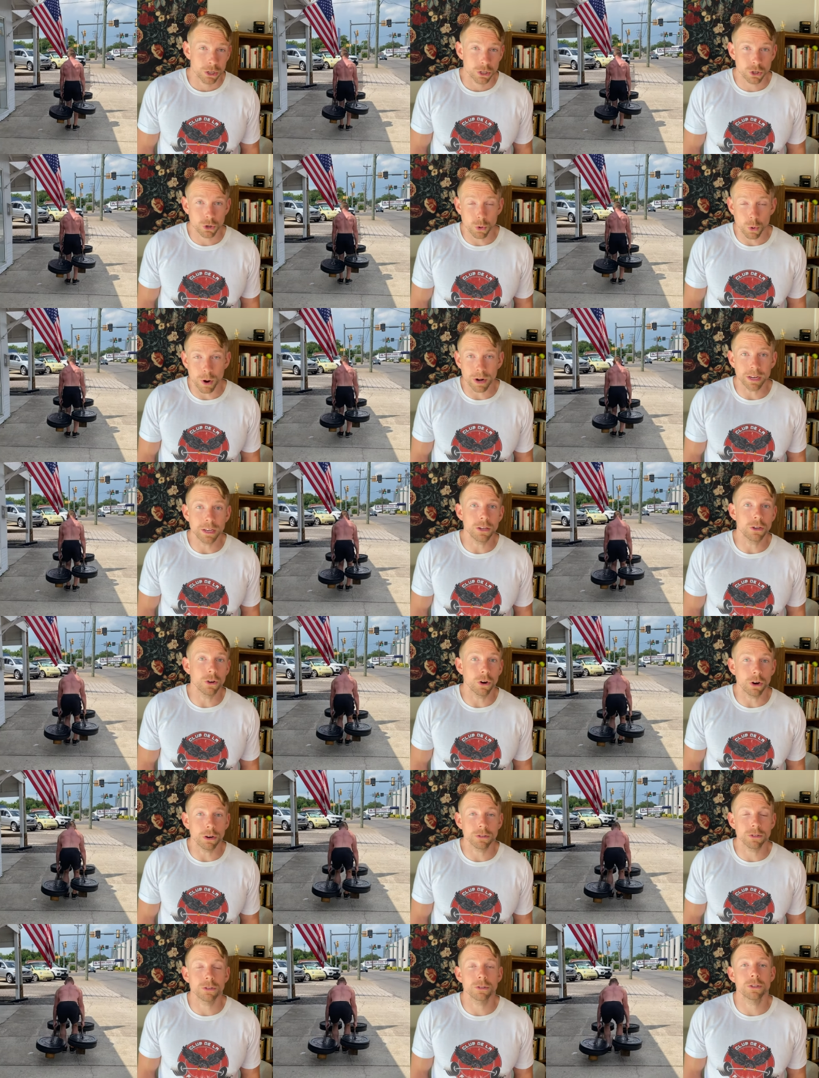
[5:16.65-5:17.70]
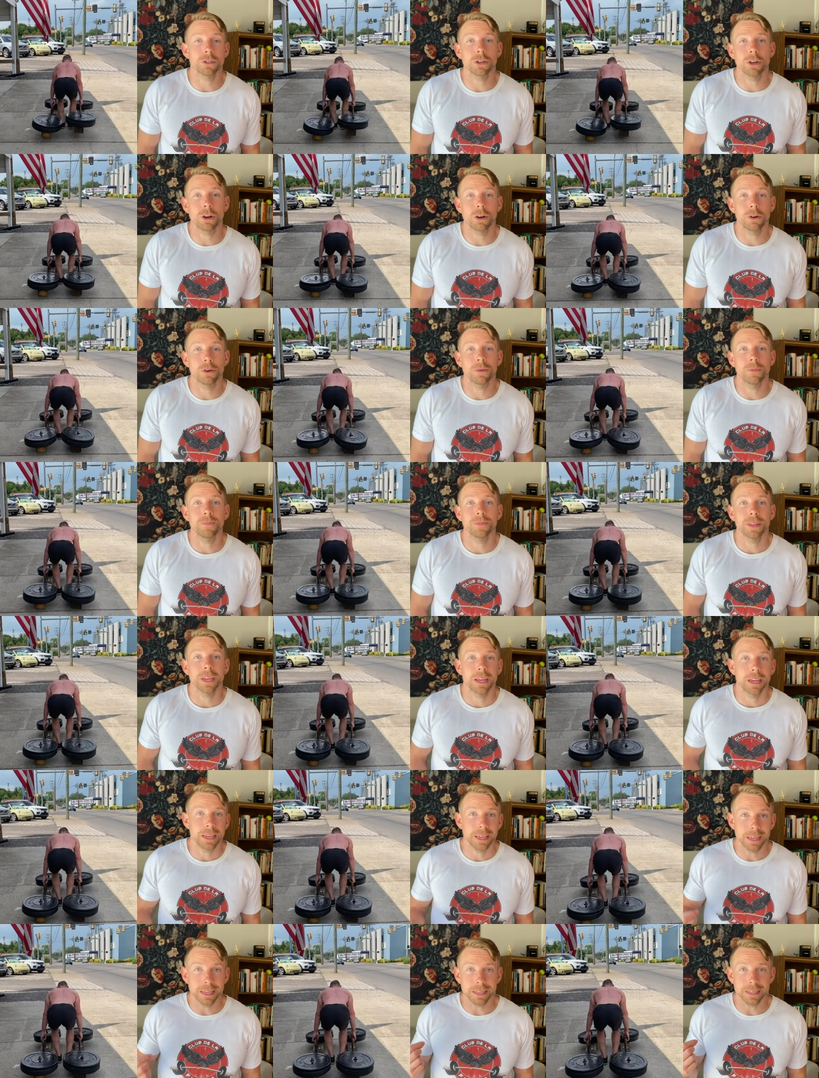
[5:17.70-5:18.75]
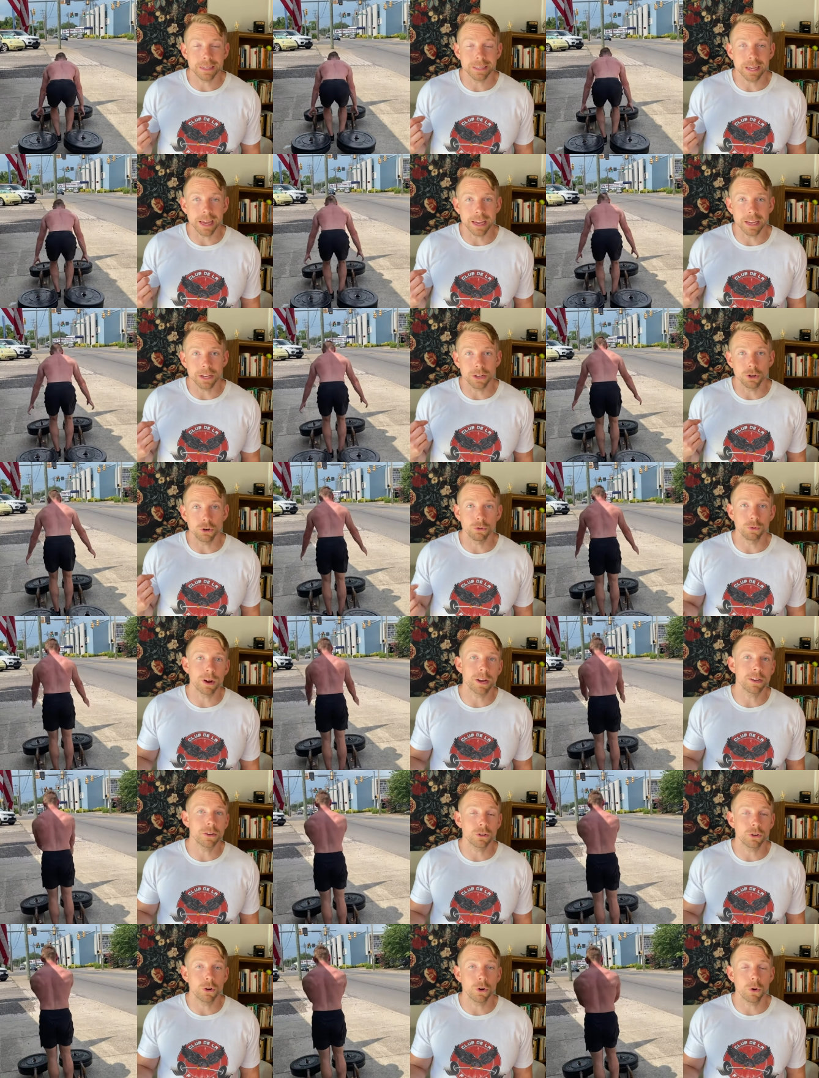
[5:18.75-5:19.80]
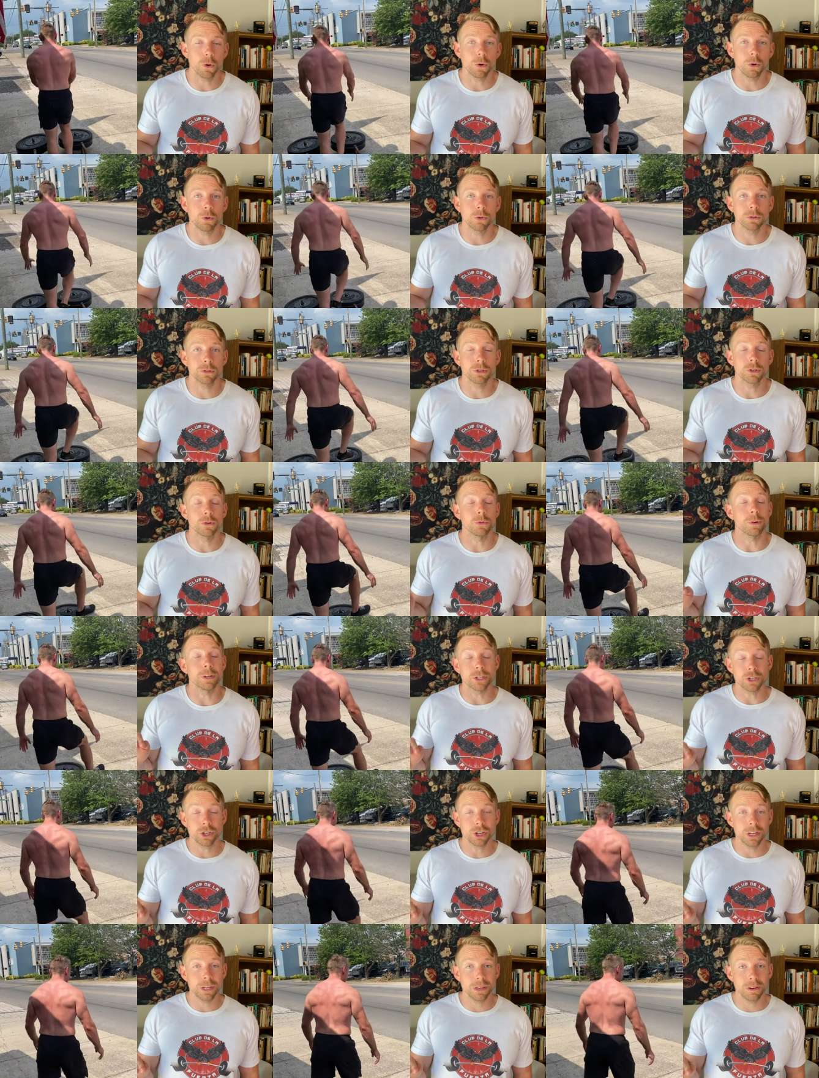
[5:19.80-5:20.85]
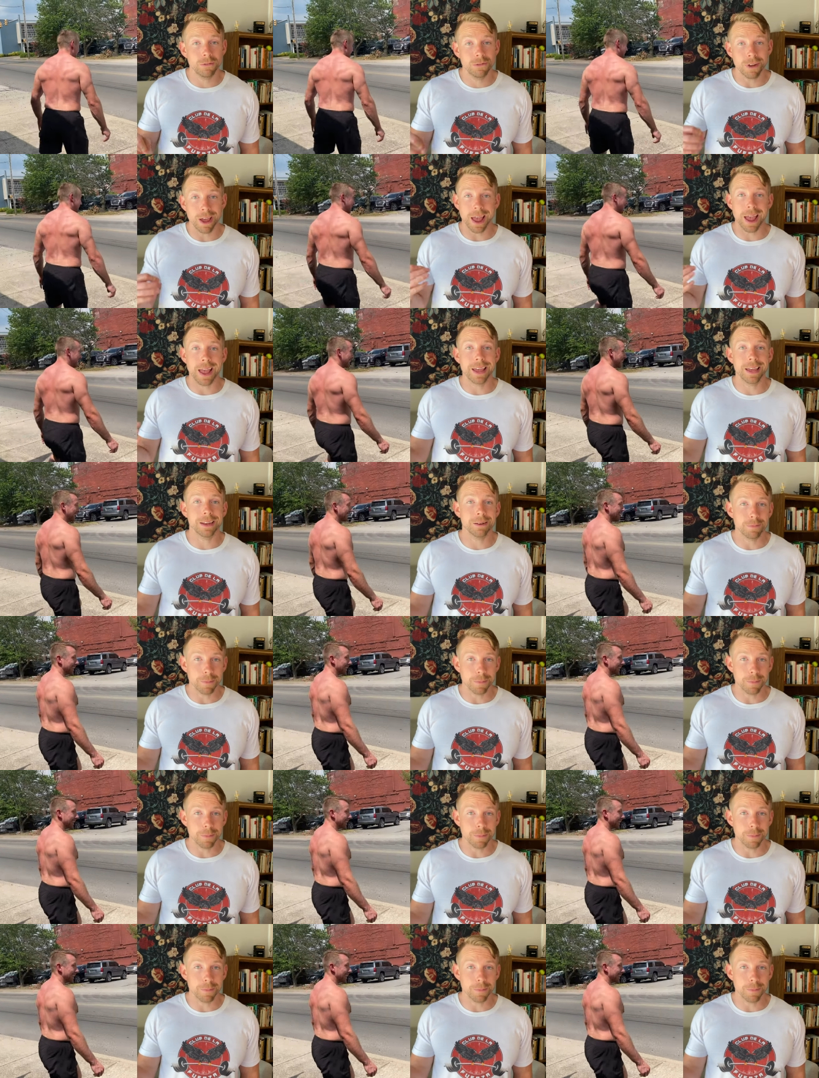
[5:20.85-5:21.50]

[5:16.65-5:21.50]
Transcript: 20 yards or so is a great goal to achieve and